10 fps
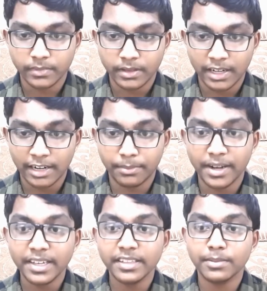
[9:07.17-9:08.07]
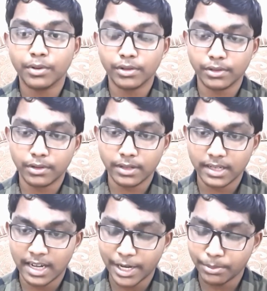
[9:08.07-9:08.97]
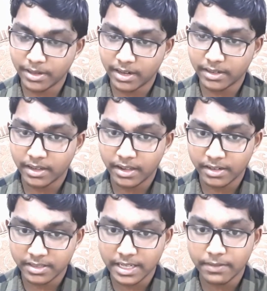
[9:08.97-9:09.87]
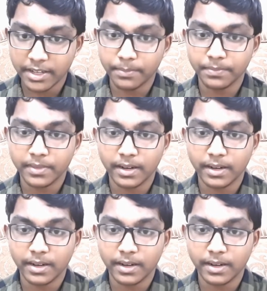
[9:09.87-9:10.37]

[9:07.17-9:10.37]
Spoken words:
and breaking the protocol, Ayub Khan received him